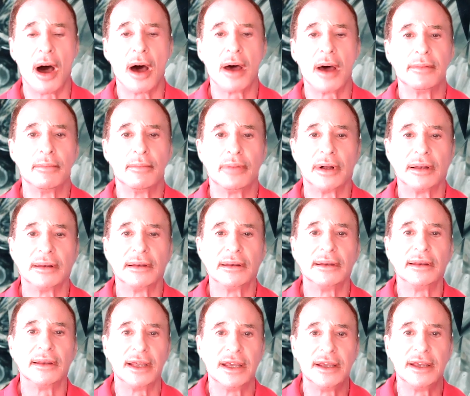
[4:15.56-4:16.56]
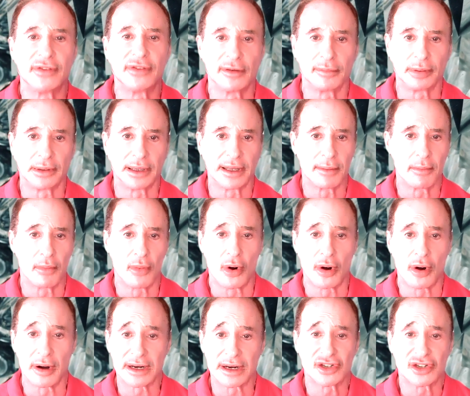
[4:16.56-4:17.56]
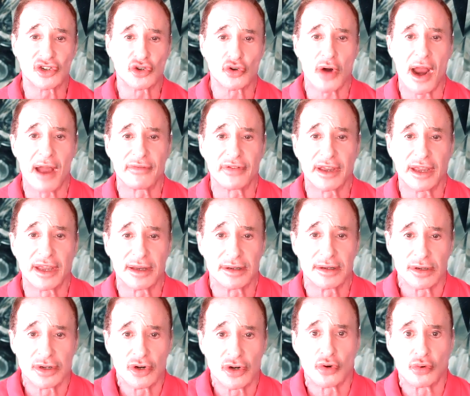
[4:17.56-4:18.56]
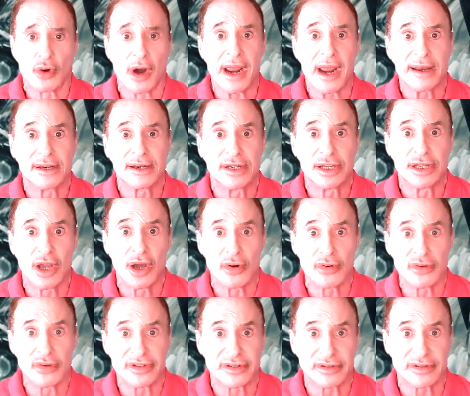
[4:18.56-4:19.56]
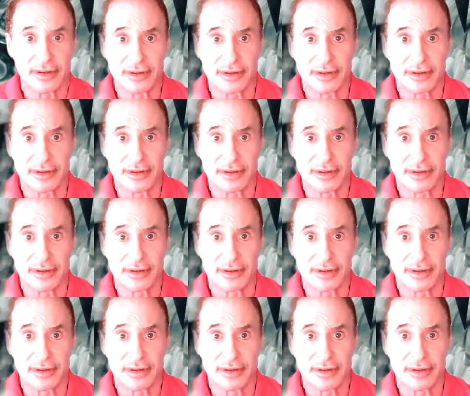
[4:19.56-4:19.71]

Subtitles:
unbelievably more extravagant and grandiose.